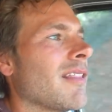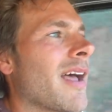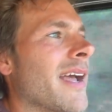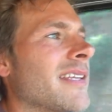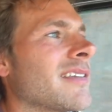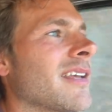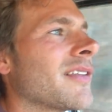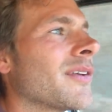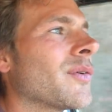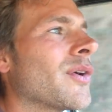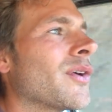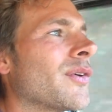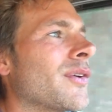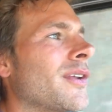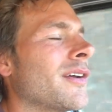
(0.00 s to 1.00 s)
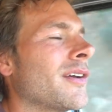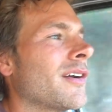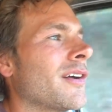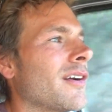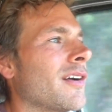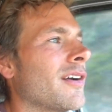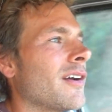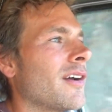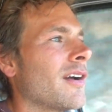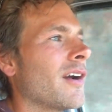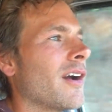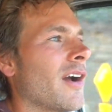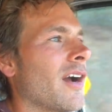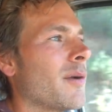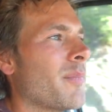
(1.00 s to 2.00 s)
lines on the road
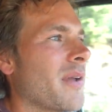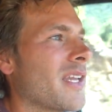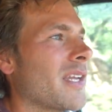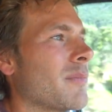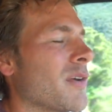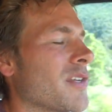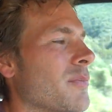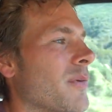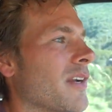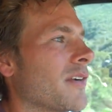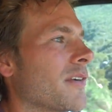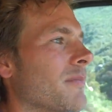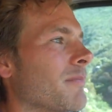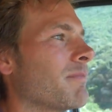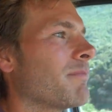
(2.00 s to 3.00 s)
are painted much better.